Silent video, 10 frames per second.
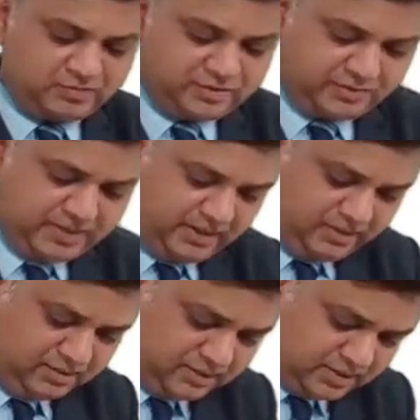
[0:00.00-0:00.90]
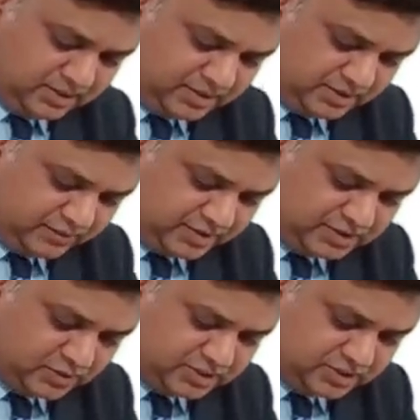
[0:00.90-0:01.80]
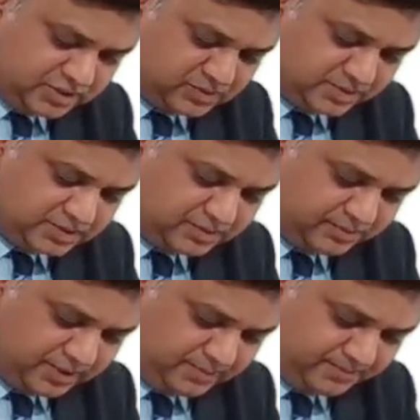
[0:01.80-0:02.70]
with me. First question is very simple.